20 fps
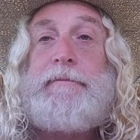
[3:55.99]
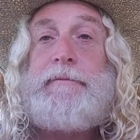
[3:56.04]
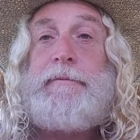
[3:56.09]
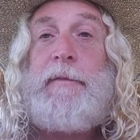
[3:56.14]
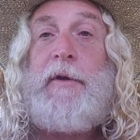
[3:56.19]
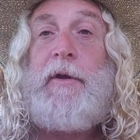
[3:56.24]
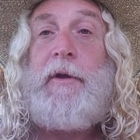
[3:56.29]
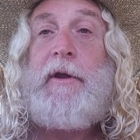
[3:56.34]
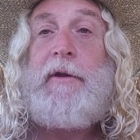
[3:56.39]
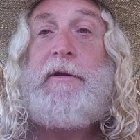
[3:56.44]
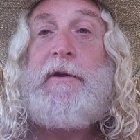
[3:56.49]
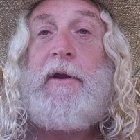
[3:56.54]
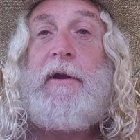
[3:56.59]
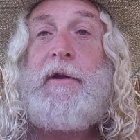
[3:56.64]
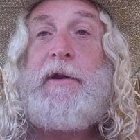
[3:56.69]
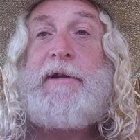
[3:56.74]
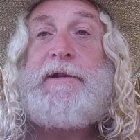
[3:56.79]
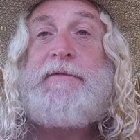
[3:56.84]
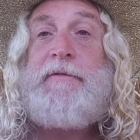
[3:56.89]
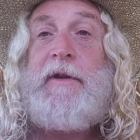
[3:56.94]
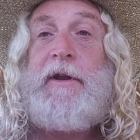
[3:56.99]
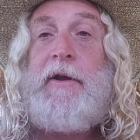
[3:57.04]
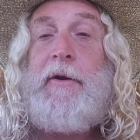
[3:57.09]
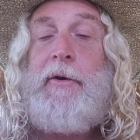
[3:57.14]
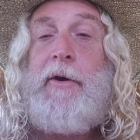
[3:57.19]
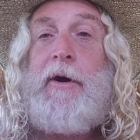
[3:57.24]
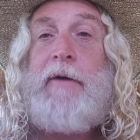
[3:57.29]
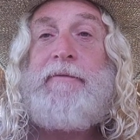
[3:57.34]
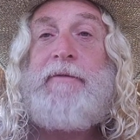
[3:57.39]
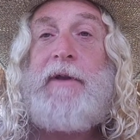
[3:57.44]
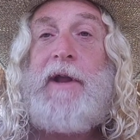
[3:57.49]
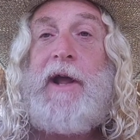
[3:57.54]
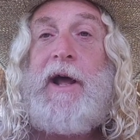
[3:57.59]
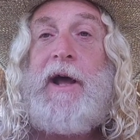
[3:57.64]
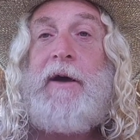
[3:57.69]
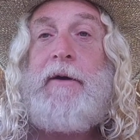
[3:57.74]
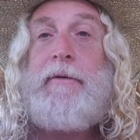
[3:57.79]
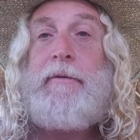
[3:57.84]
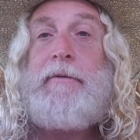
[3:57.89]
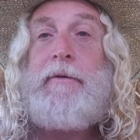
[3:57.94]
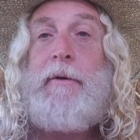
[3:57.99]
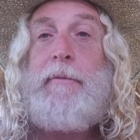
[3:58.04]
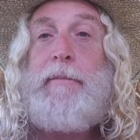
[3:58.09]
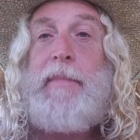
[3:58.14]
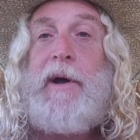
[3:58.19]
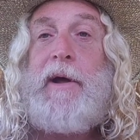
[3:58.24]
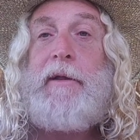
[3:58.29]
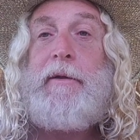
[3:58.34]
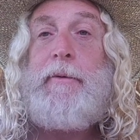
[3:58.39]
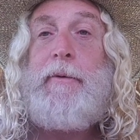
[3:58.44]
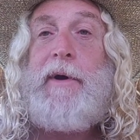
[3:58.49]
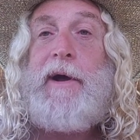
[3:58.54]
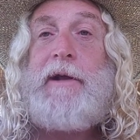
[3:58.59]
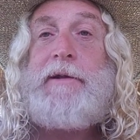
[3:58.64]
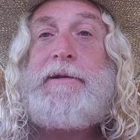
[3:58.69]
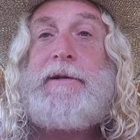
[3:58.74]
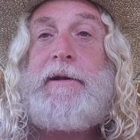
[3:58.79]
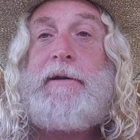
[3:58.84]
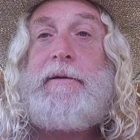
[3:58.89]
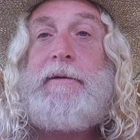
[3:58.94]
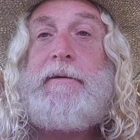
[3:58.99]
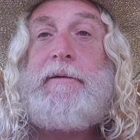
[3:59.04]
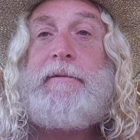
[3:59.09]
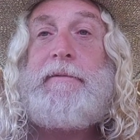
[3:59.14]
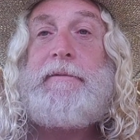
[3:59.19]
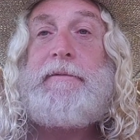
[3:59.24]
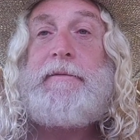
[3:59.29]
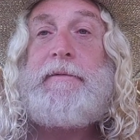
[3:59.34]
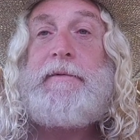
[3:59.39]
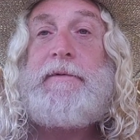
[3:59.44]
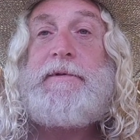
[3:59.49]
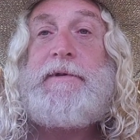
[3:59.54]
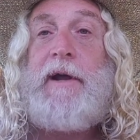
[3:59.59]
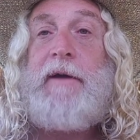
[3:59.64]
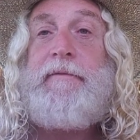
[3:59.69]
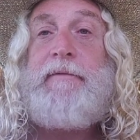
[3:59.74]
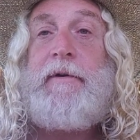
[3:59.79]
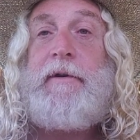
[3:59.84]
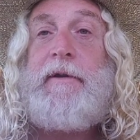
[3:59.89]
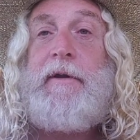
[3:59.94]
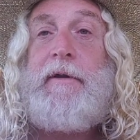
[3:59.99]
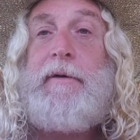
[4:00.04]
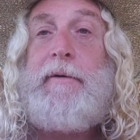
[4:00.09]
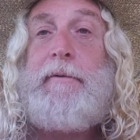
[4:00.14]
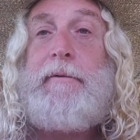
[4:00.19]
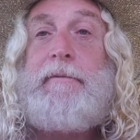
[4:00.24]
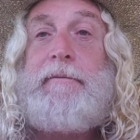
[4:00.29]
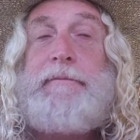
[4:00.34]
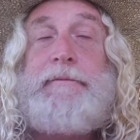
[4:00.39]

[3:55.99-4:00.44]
you can turn this video off now. Don't bother watching. It's not for you.